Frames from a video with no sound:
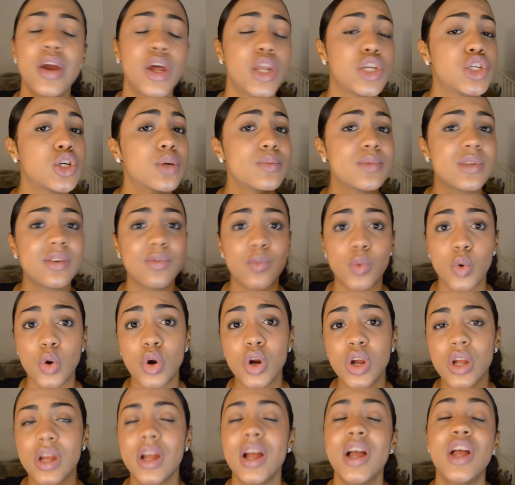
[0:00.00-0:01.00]
In terms of
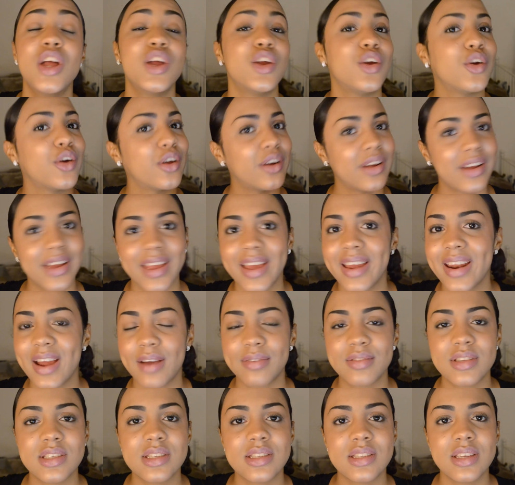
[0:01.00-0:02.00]
work, you're gonna again
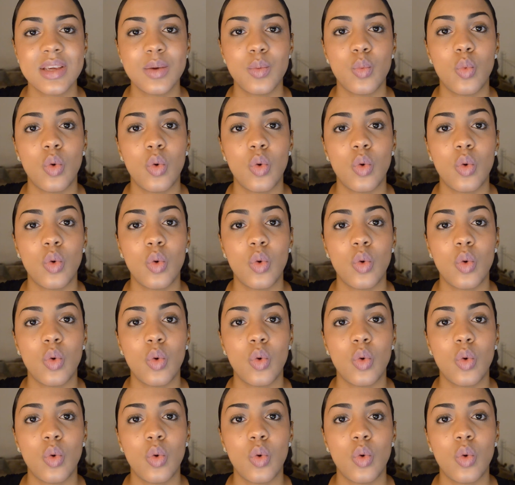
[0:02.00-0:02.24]
have to see